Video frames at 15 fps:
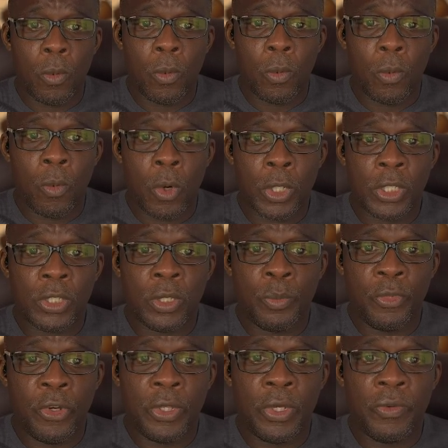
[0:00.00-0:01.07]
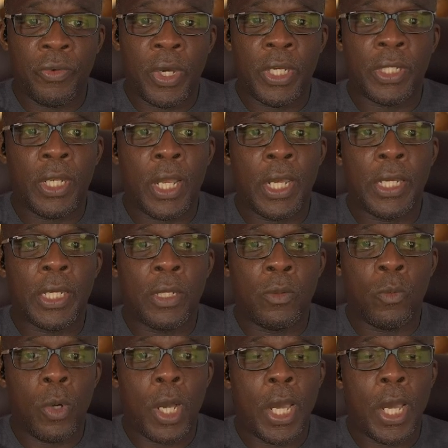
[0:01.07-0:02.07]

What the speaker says: what is the breathing rate like and why?